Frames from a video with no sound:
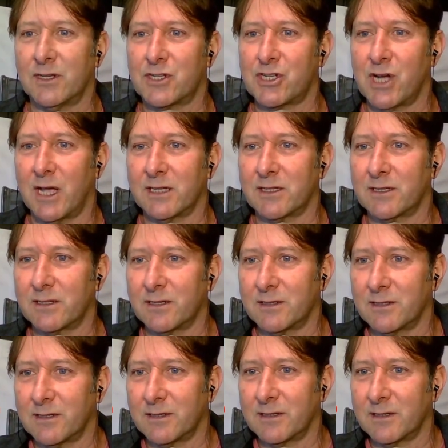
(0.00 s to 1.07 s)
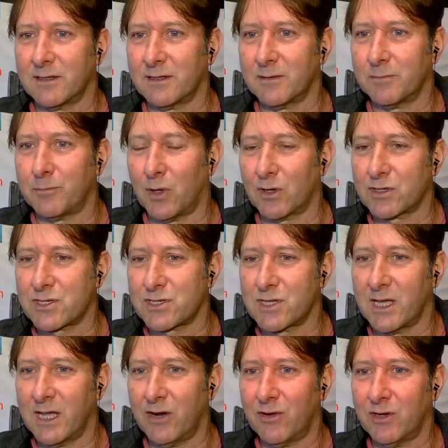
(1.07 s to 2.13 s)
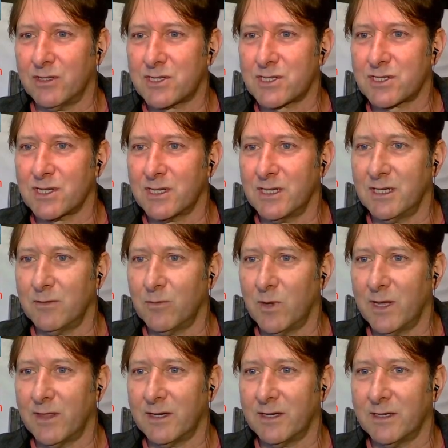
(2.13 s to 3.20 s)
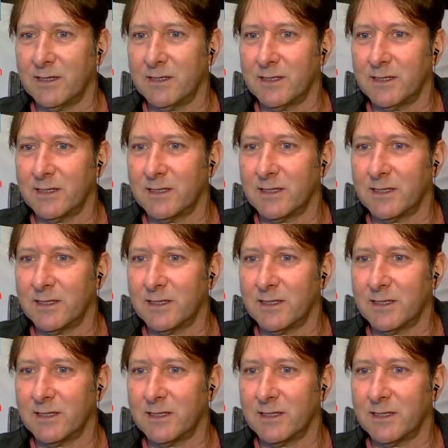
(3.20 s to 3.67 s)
the chat box there and see whether